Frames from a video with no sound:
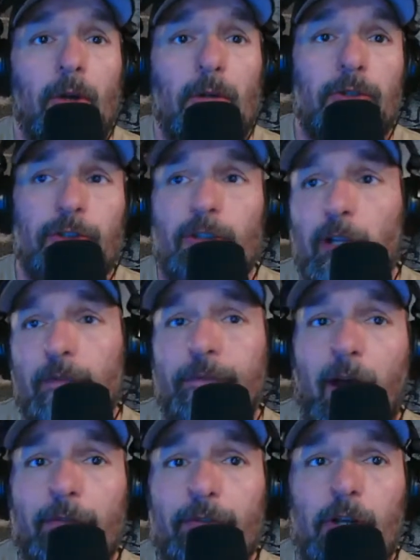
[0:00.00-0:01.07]
Just click
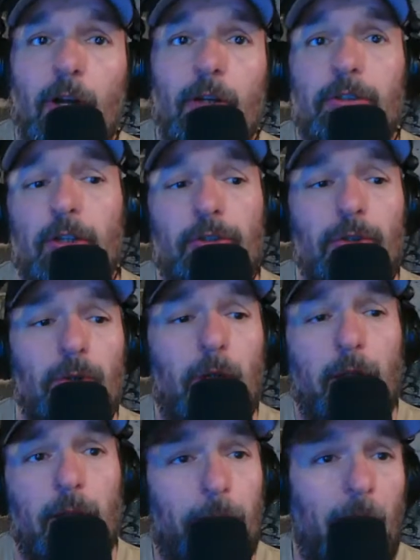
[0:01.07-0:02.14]
5 stars. That's cool
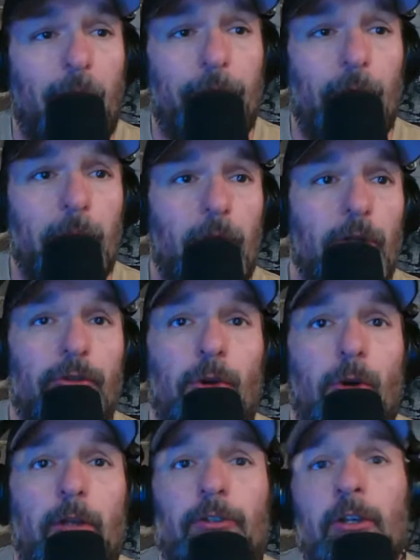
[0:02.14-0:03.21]
on the platform of your
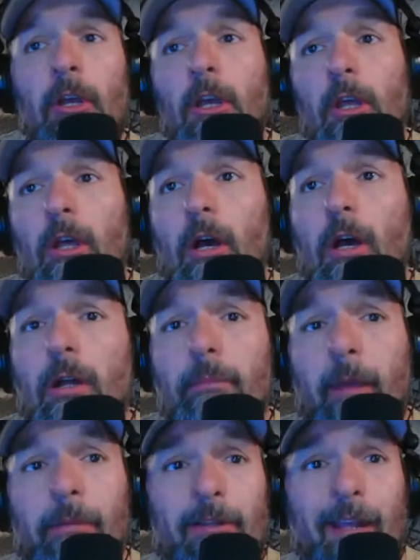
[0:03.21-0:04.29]
choice.
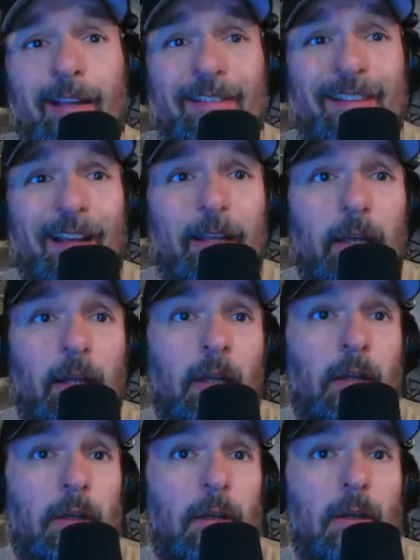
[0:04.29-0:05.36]
Maybe take a
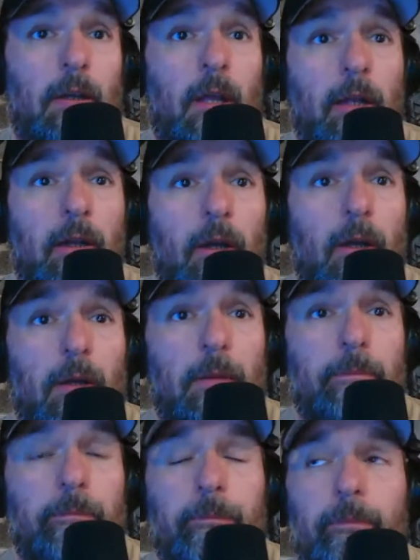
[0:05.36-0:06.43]
second and
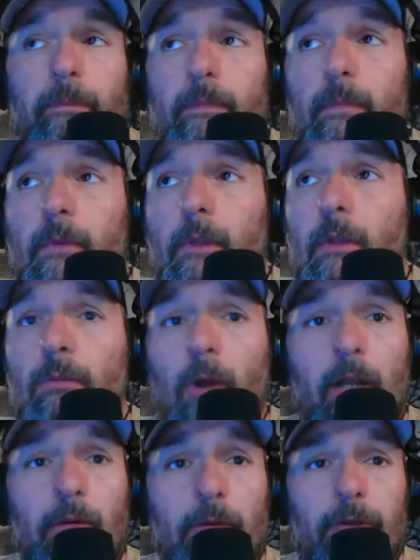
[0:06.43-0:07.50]

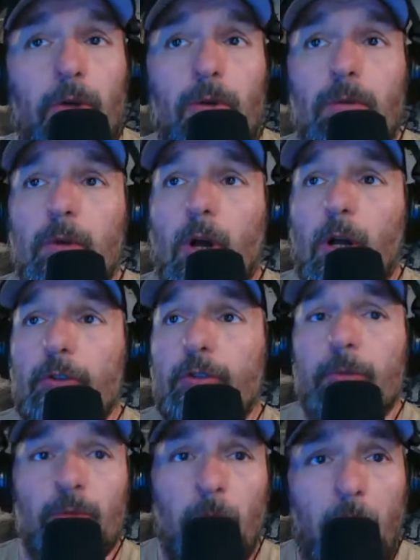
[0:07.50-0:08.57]
write a review. Awesome
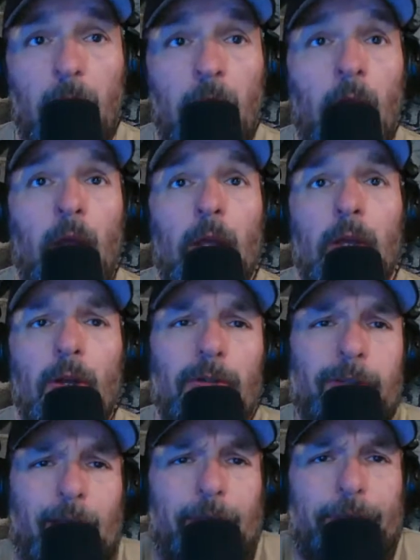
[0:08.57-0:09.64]
as well.
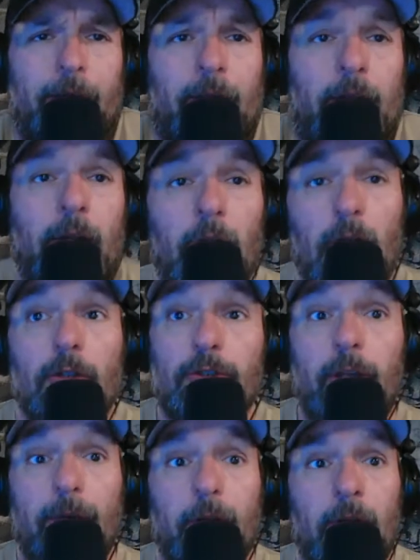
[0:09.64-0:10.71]
Tell a friend or
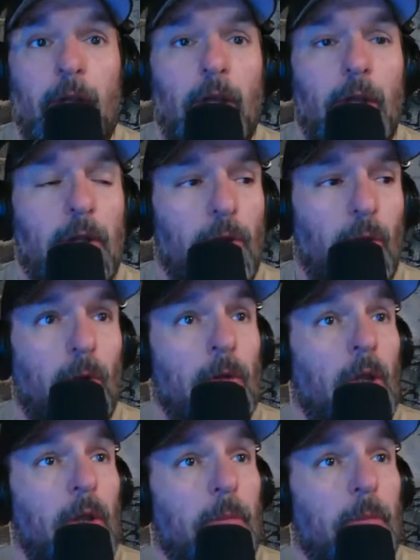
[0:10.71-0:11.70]
7. Cool.